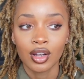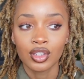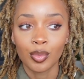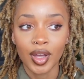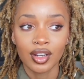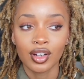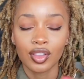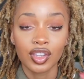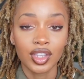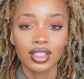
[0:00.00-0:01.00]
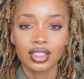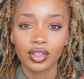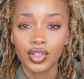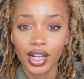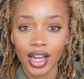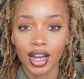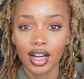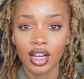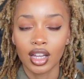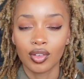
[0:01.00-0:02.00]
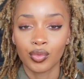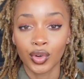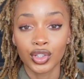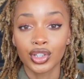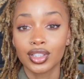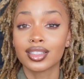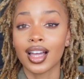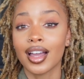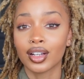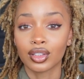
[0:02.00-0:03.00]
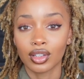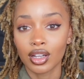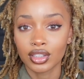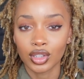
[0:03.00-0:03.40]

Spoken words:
depending on the thickness of your hair for your desired look.